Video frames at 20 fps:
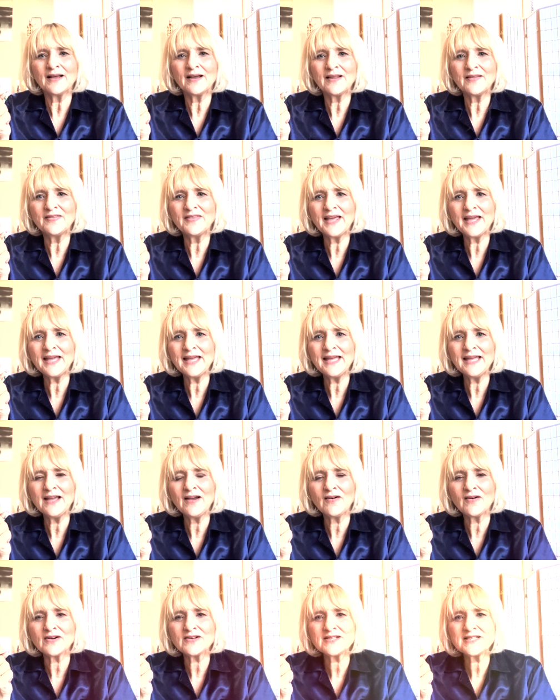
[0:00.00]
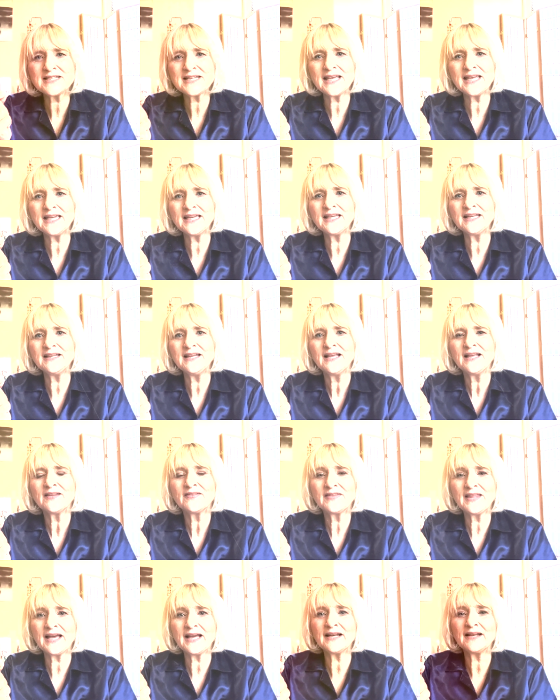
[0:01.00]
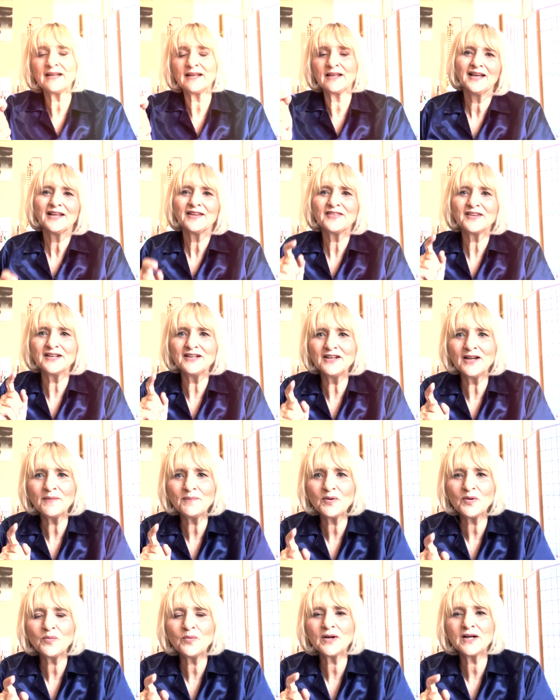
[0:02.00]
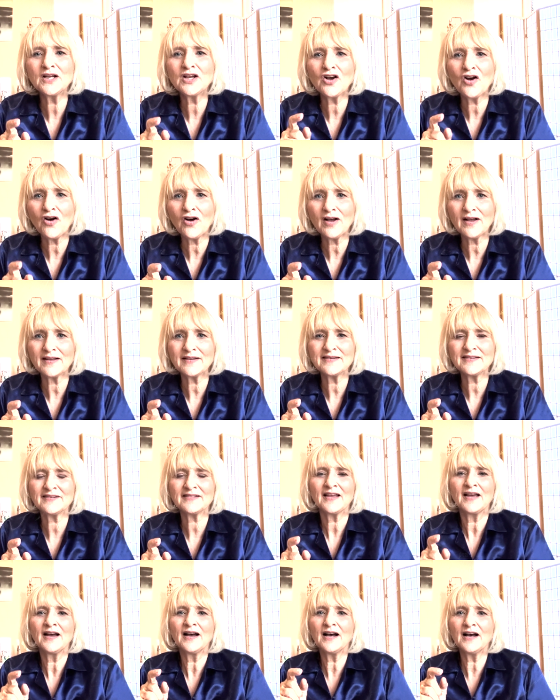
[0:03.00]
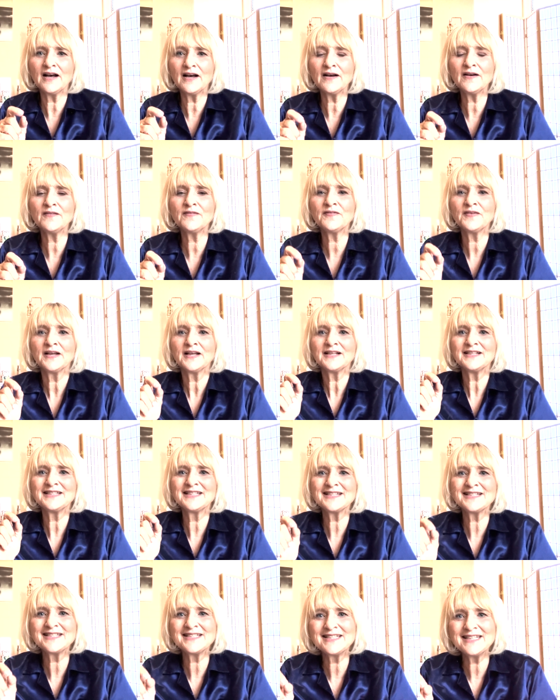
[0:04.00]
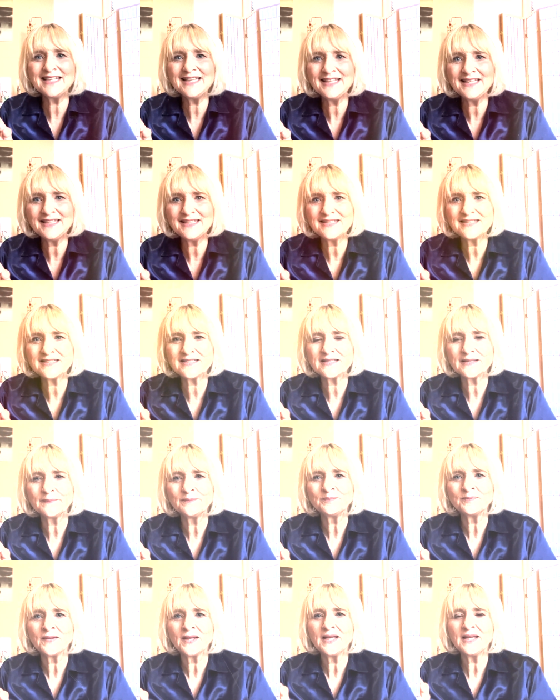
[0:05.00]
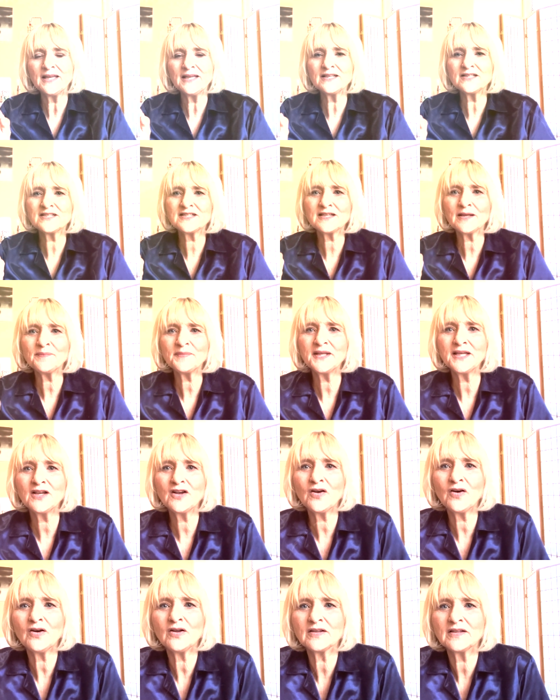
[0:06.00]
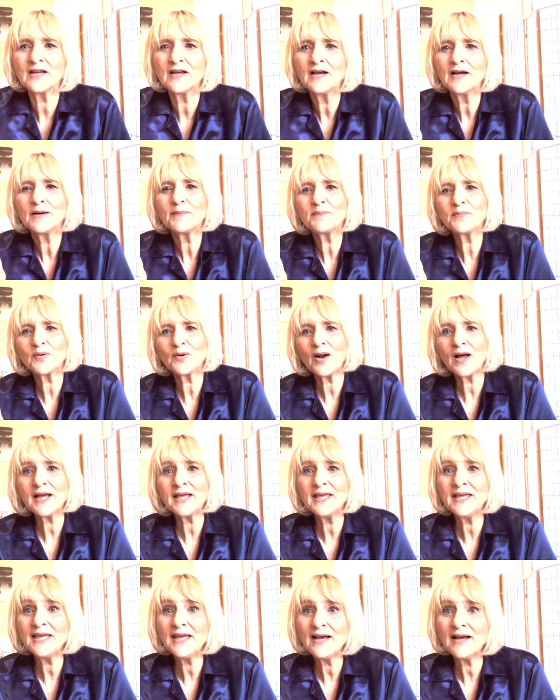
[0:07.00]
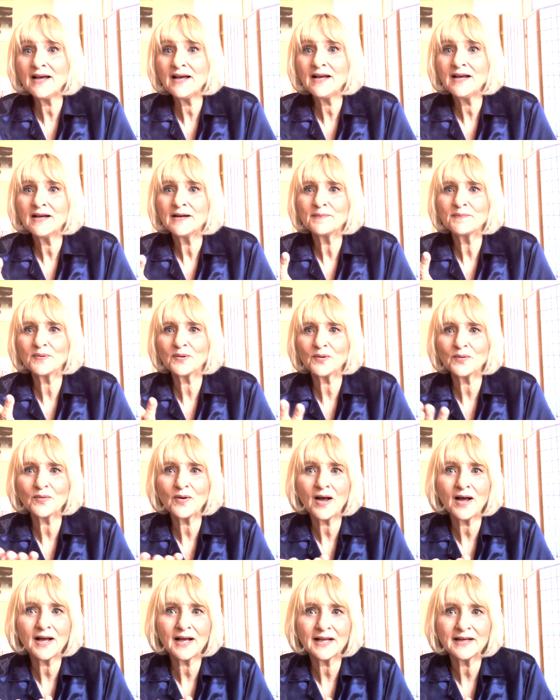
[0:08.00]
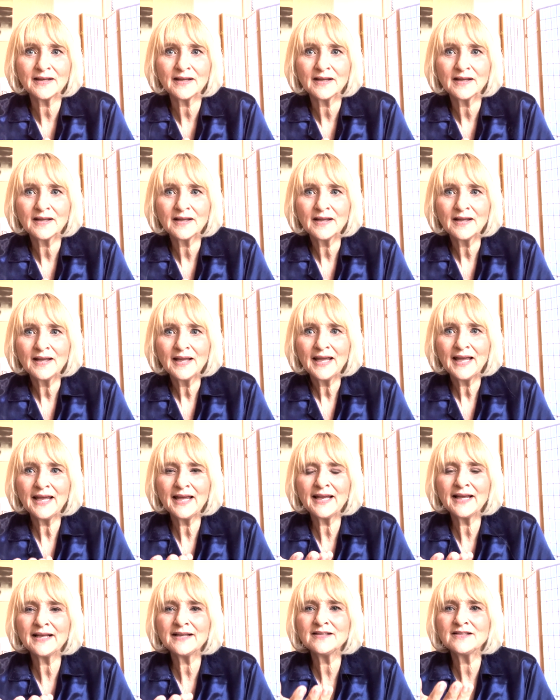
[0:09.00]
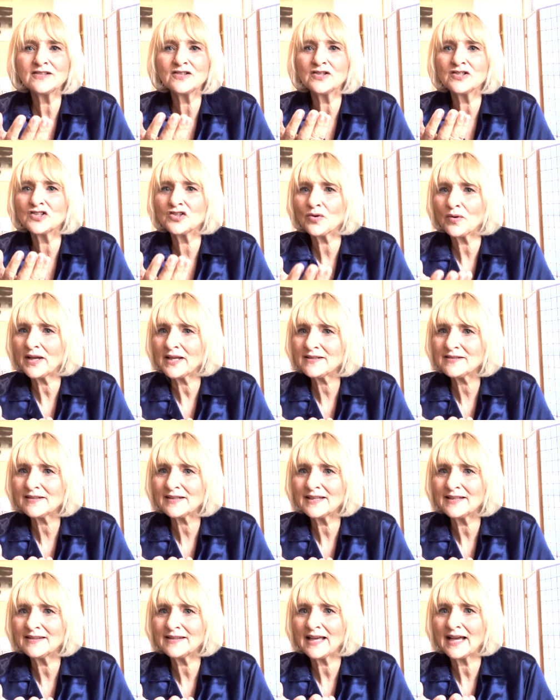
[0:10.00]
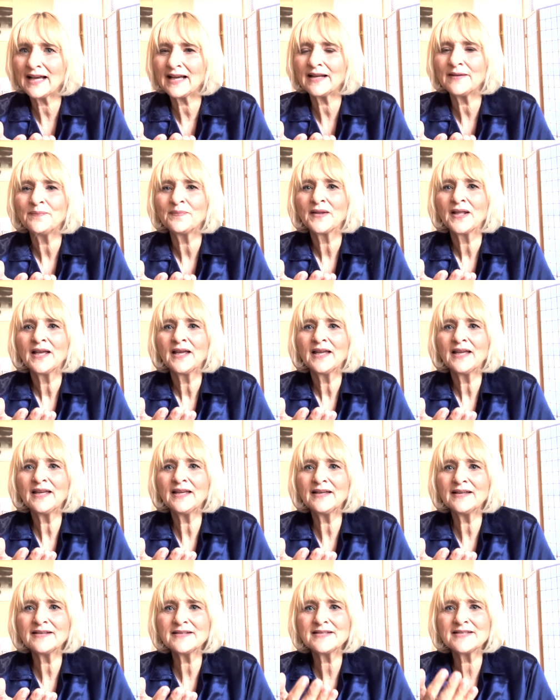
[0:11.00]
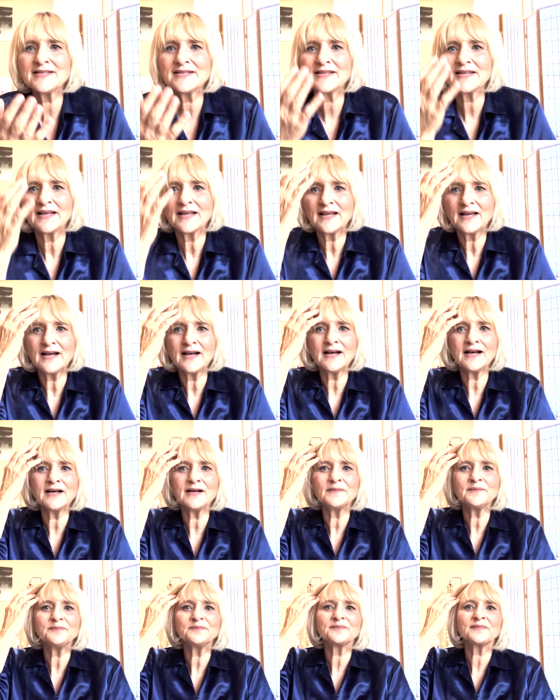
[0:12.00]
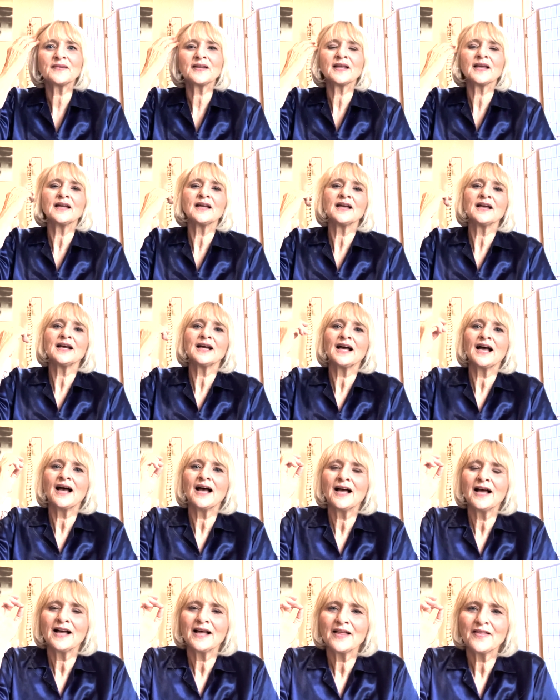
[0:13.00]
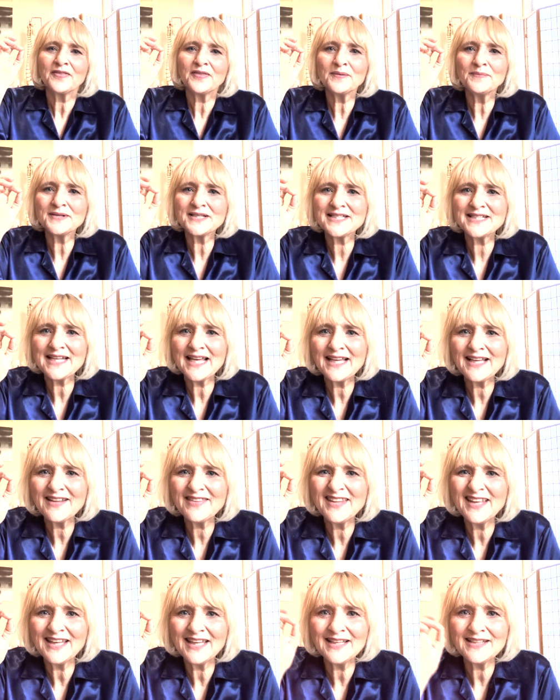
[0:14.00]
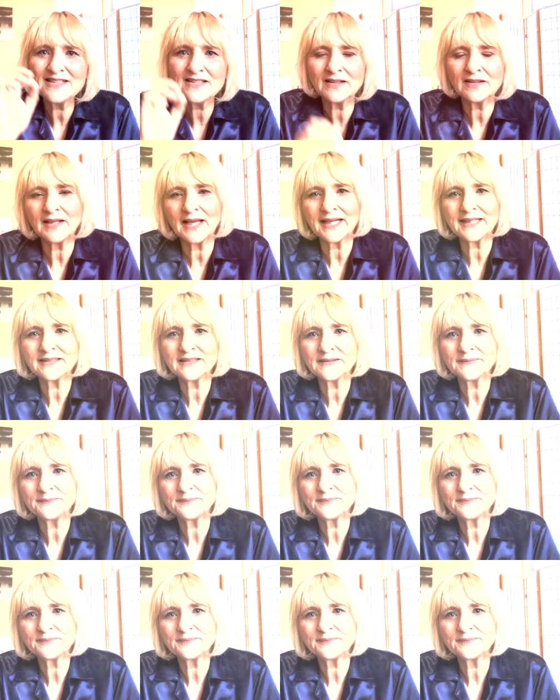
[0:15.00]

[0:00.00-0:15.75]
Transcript: they are saying that the number one cause of disease is something called pragya parad. And to translate that is um, the mistake of the intellect.